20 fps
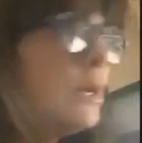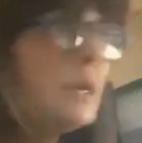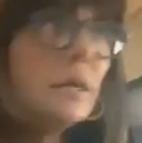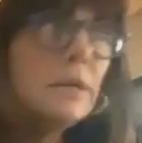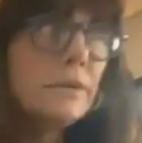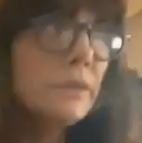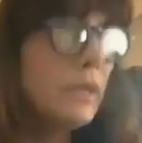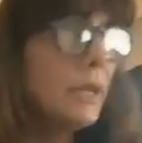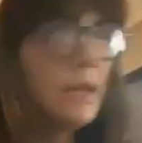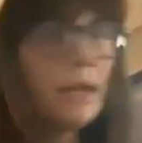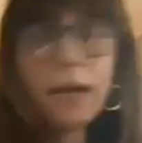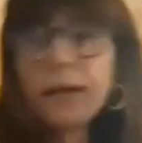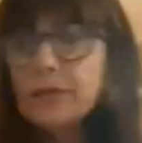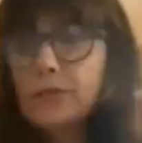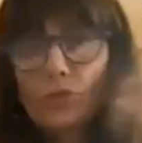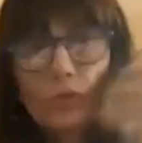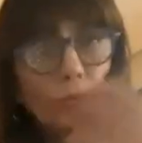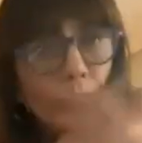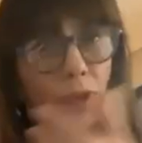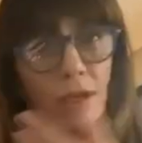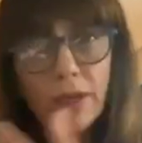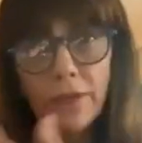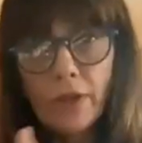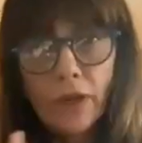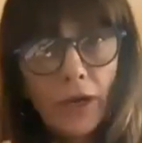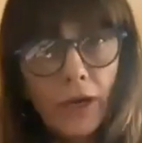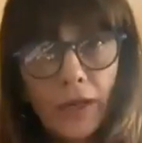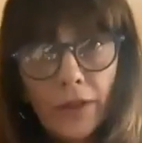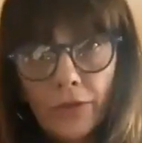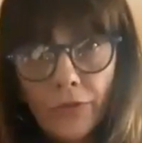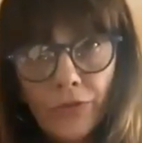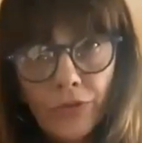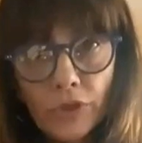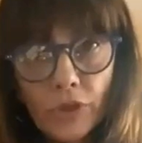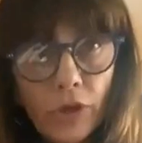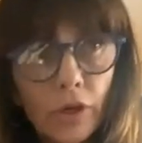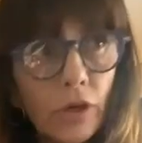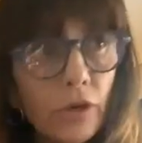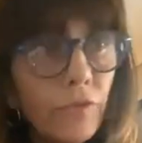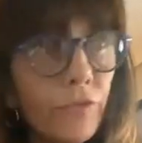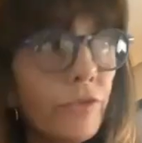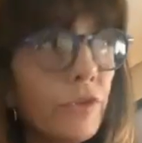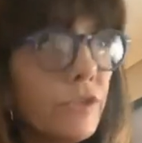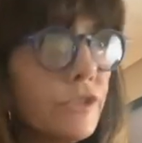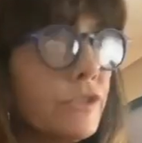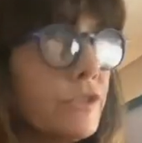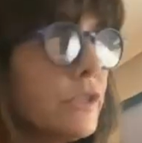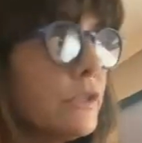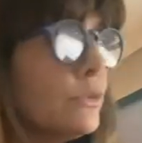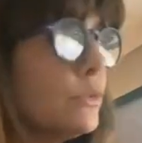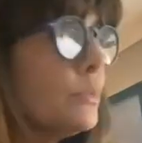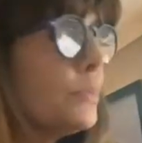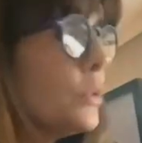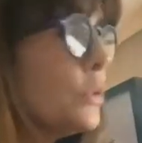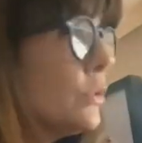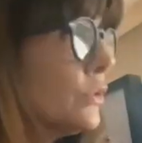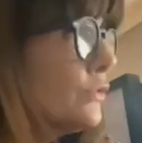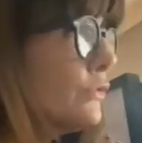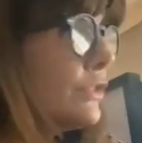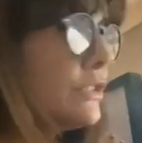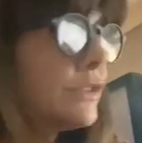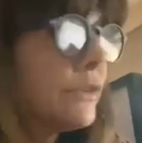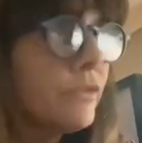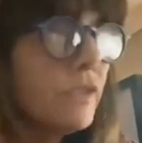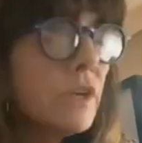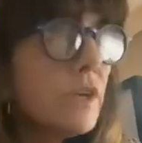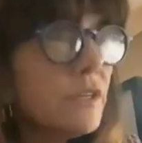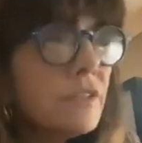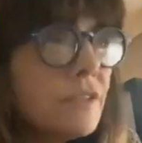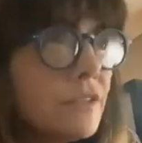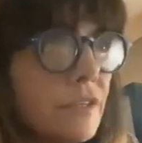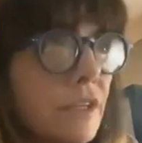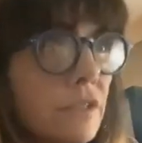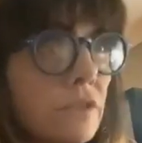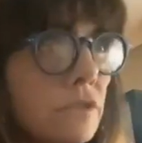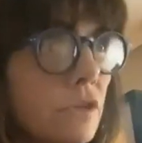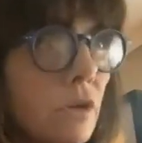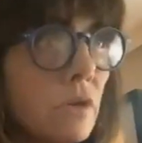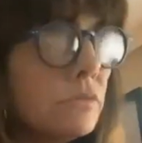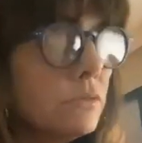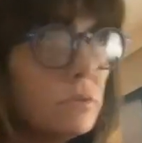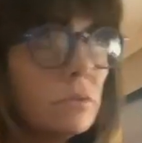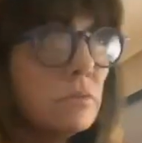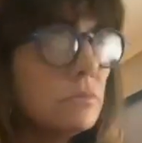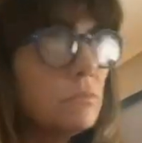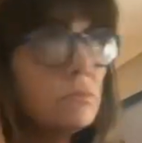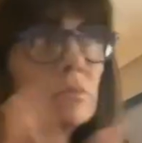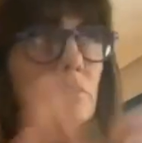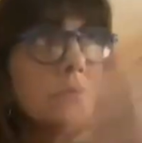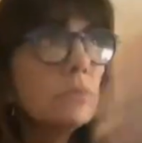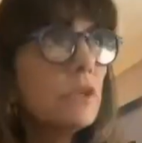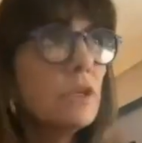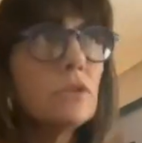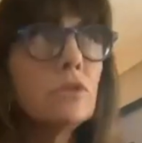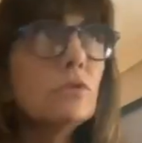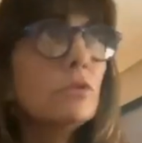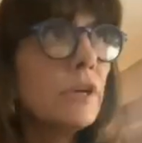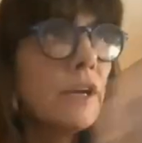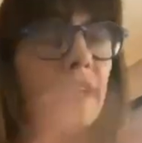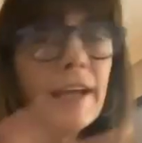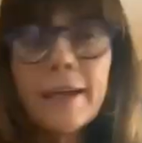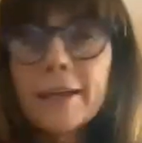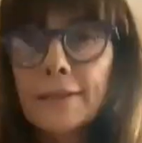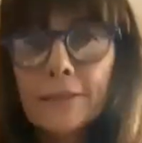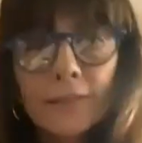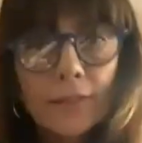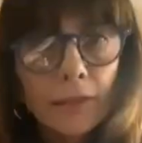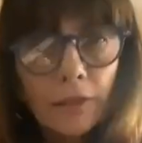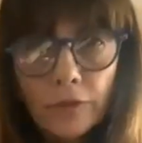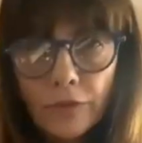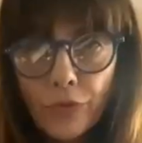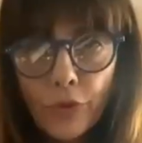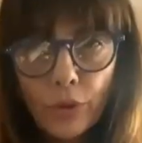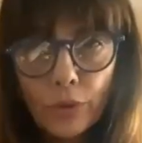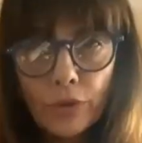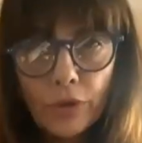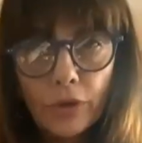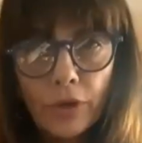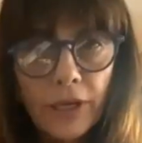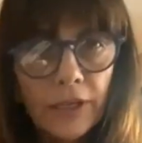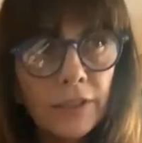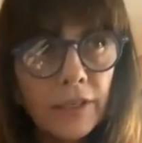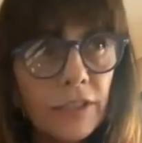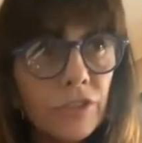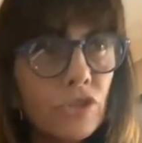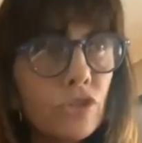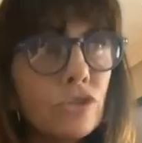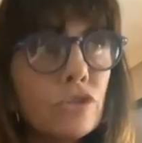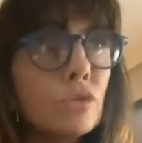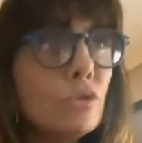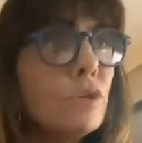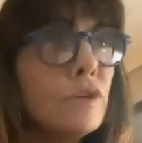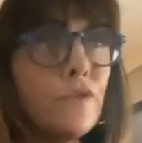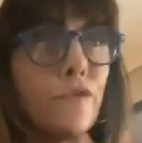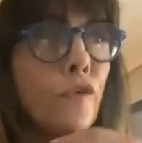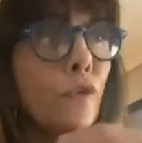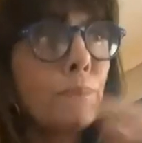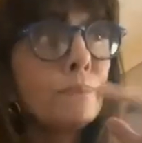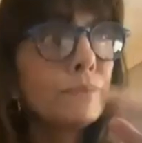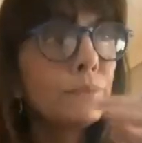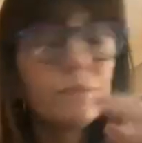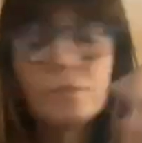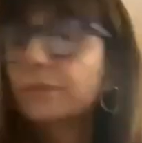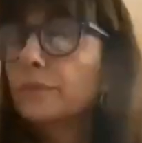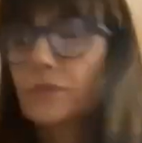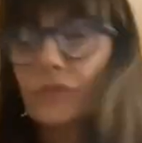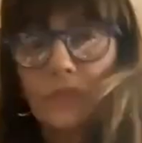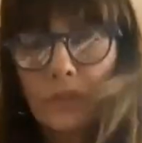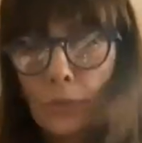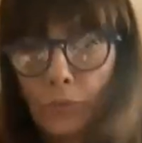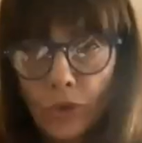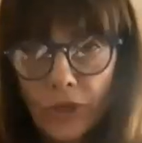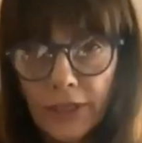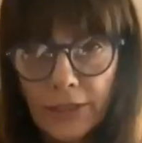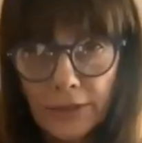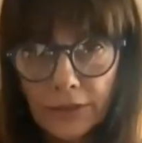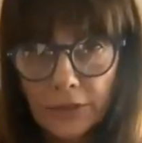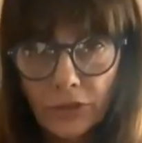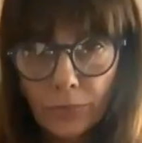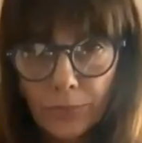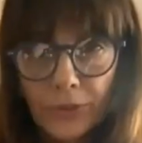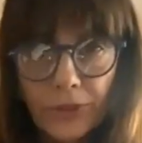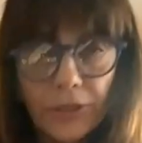it has to be the other photographers that do portraits and things, and they do an excellent photo and they just do it from somewhere else. But